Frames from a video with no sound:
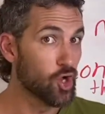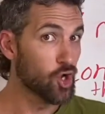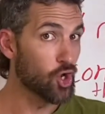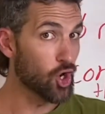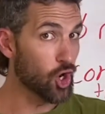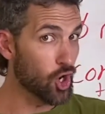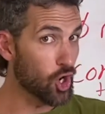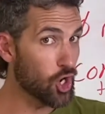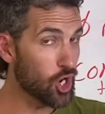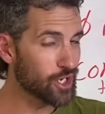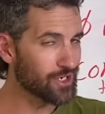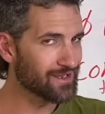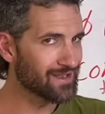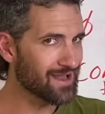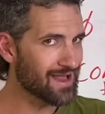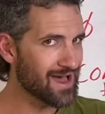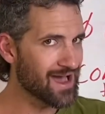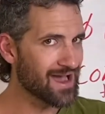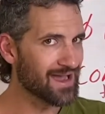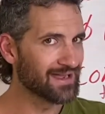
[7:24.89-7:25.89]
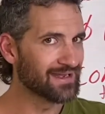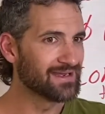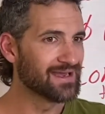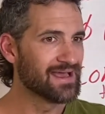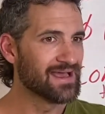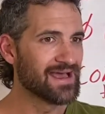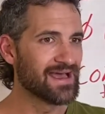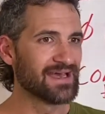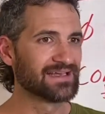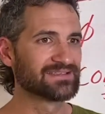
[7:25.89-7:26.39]
online
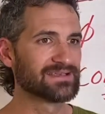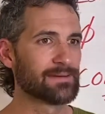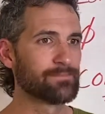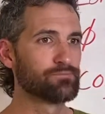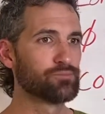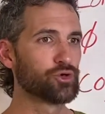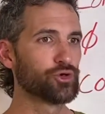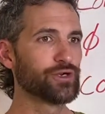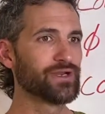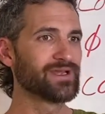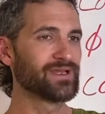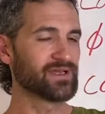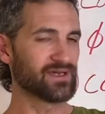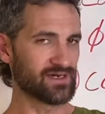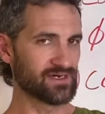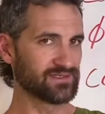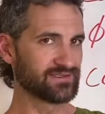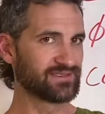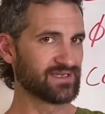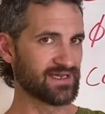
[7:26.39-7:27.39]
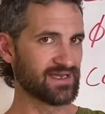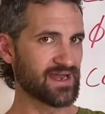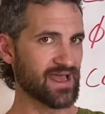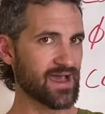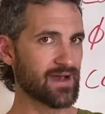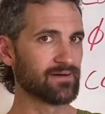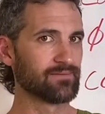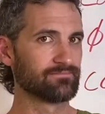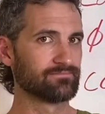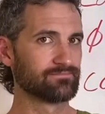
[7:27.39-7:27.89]
as I'm putting content
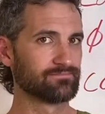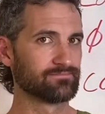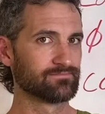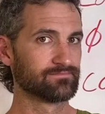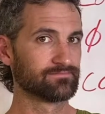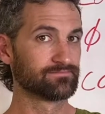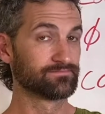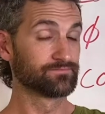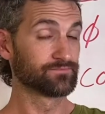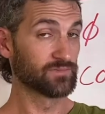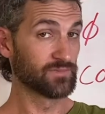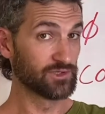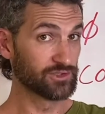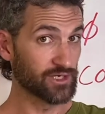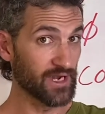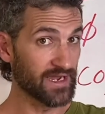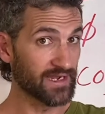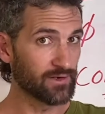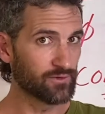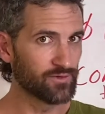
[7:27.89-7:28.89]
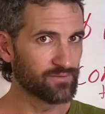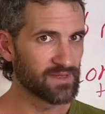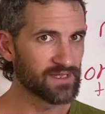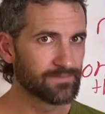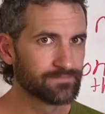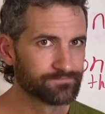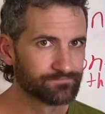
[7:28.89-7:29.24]
out. You tracking with me?